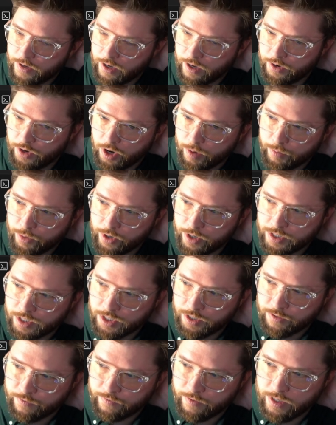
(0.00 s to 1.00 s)
a number
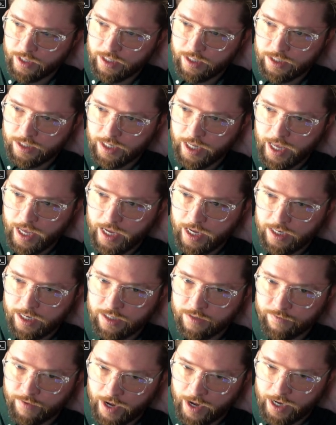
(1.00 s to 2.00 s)
is a
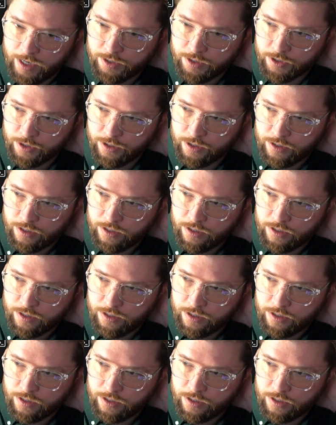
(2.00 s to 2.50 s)
divisor.